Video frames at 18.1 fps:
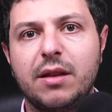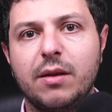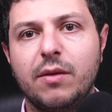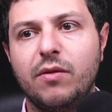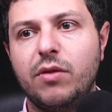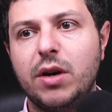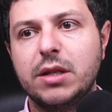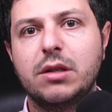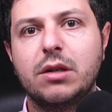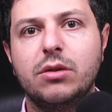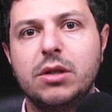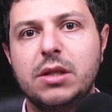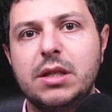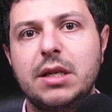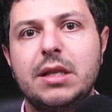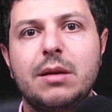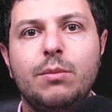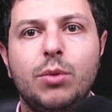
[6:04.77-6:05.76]
vascular
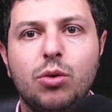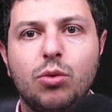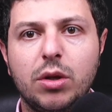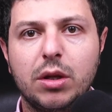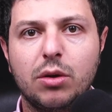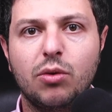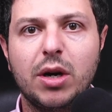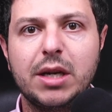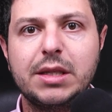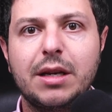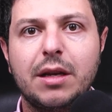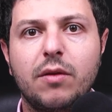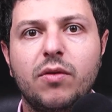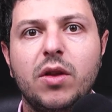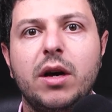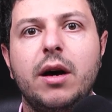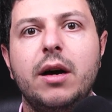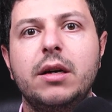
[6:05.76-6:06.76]
system between the right side of the
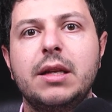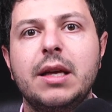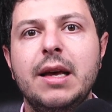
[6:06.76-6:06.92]
heart